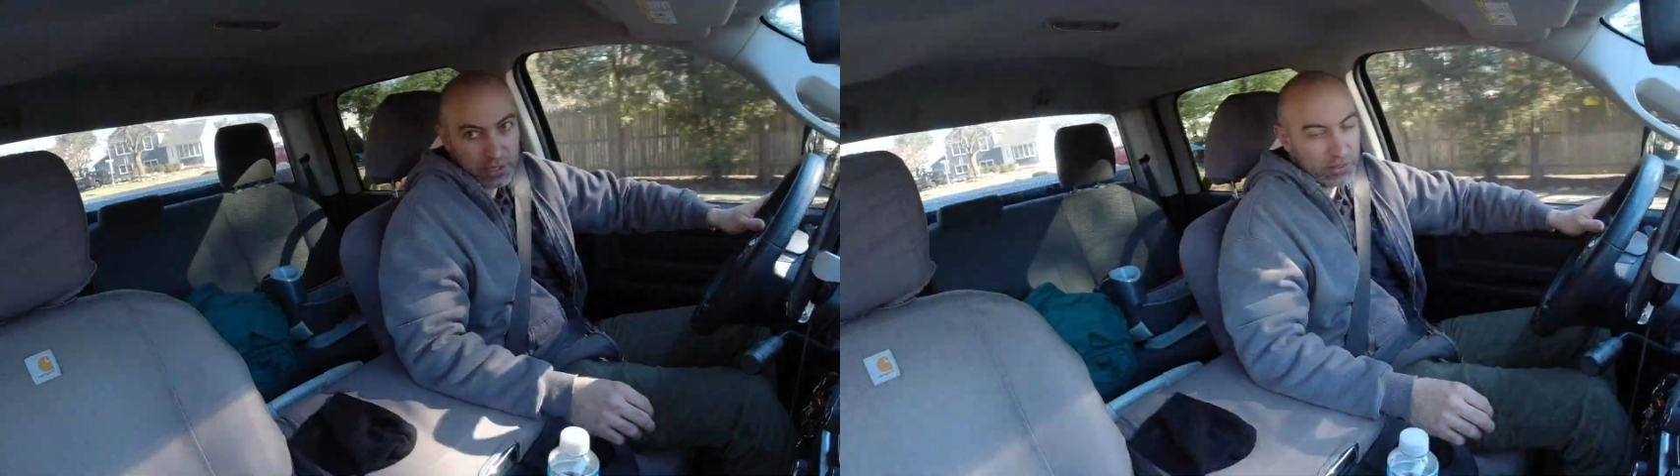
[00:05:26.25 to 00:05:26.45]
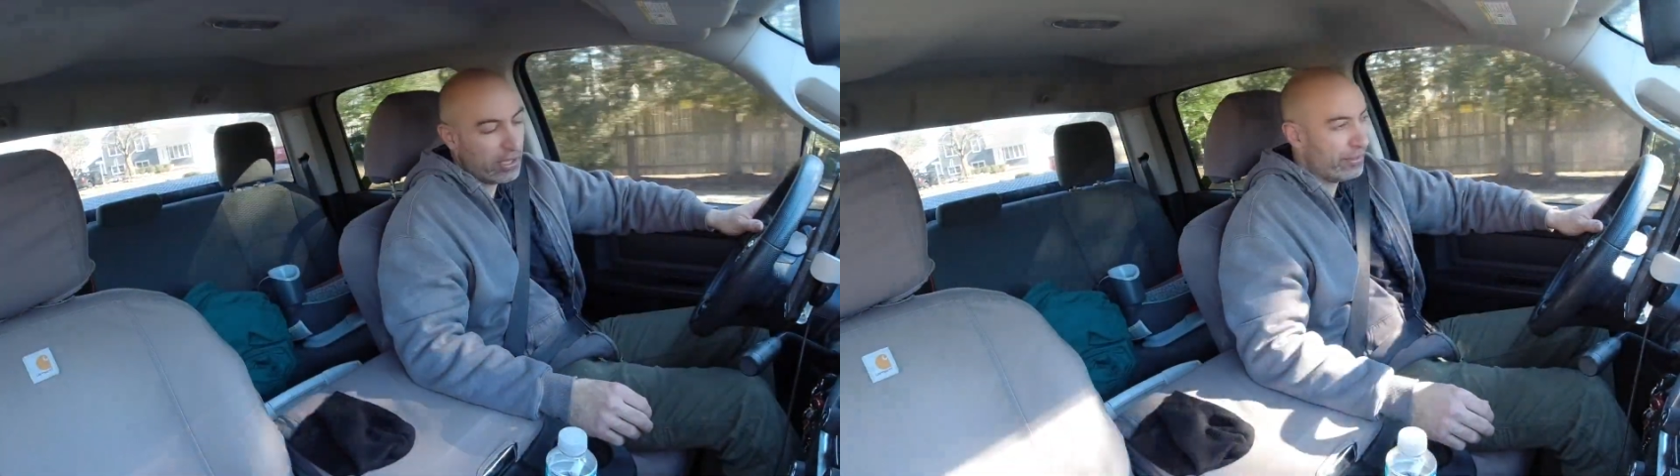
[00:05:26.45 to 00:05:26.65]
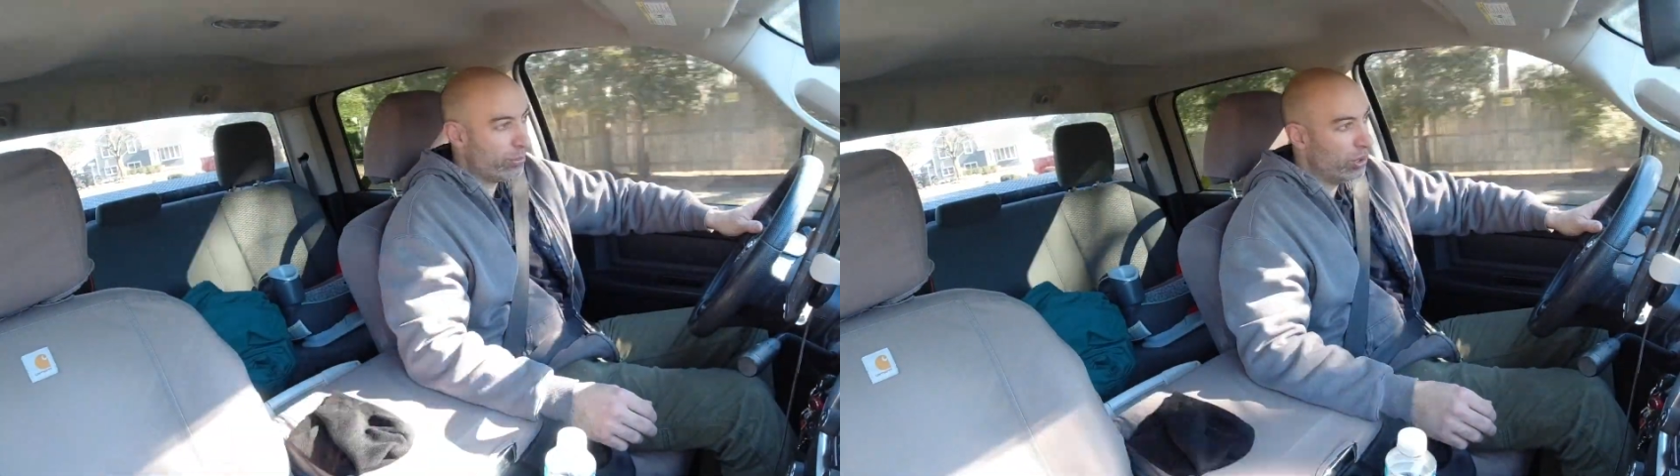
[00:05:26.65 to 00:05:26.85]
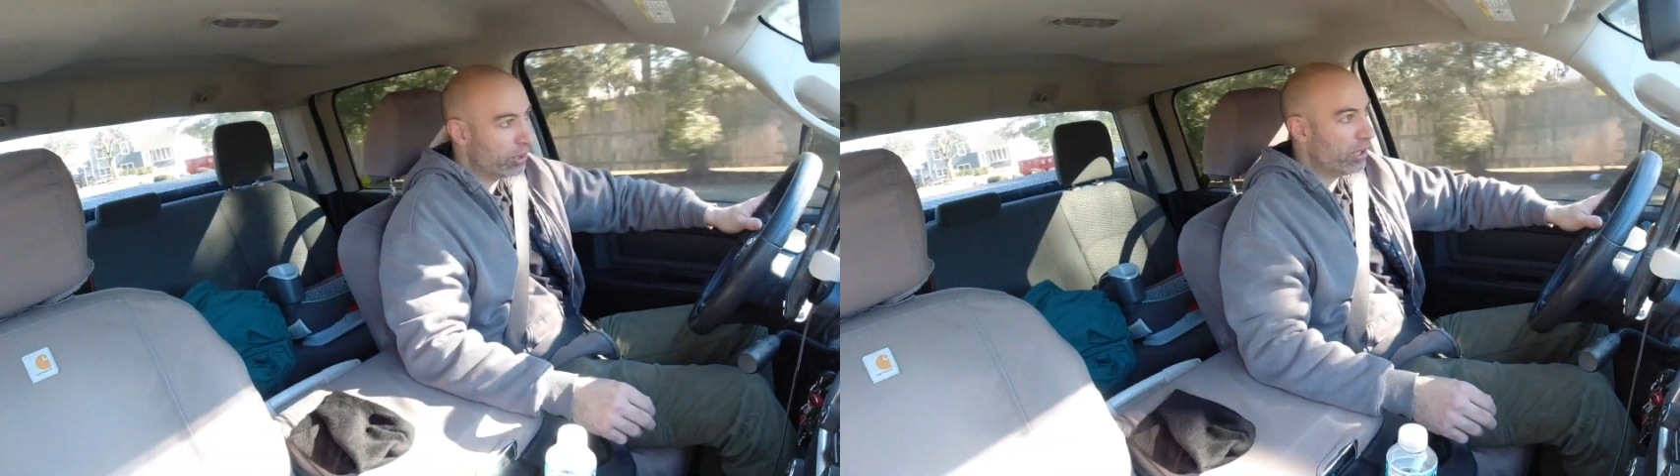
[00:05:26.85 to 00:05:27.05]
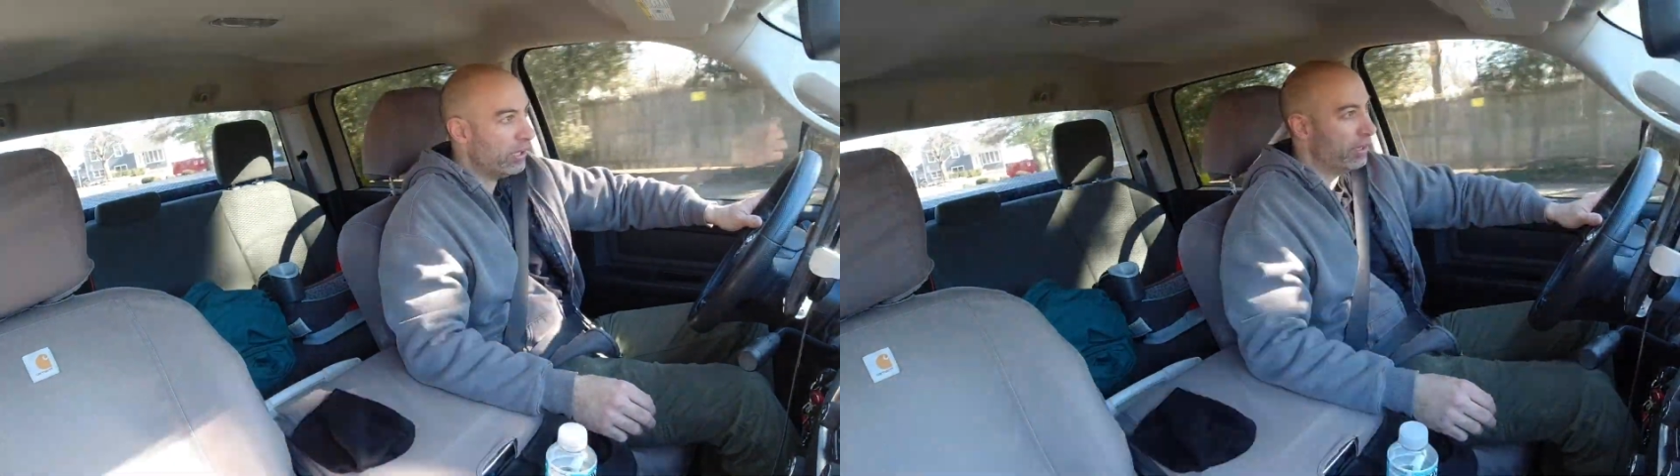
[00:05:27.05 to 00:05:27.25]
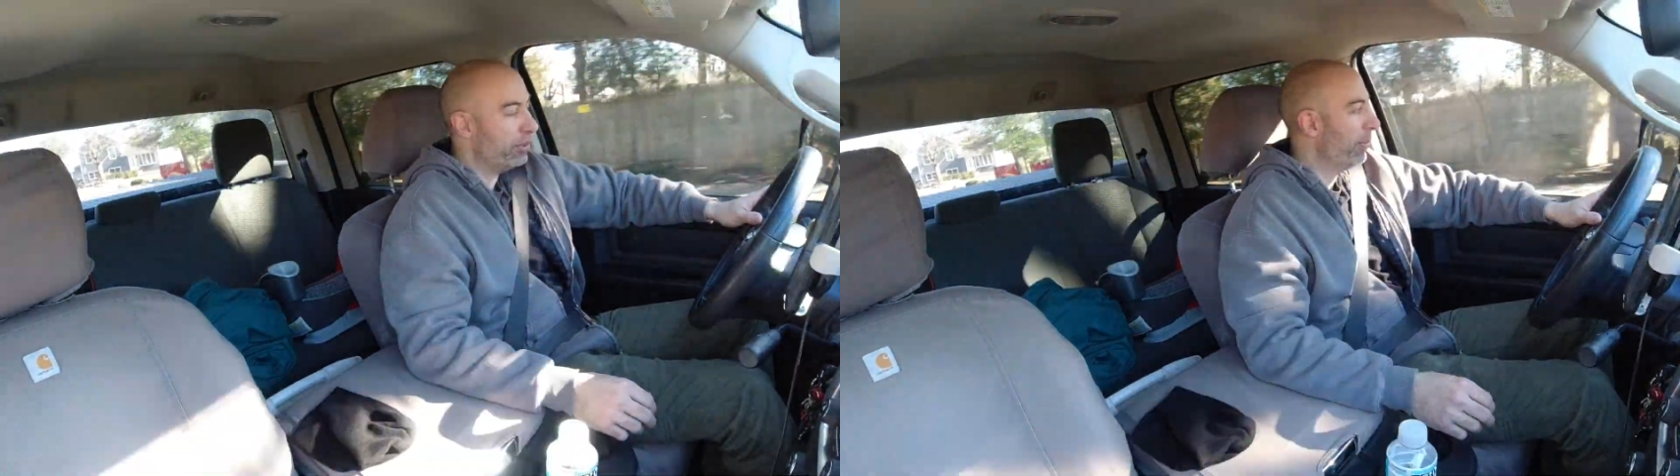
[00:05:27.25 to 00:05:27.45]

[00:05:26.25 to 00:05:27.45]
needs to have work on this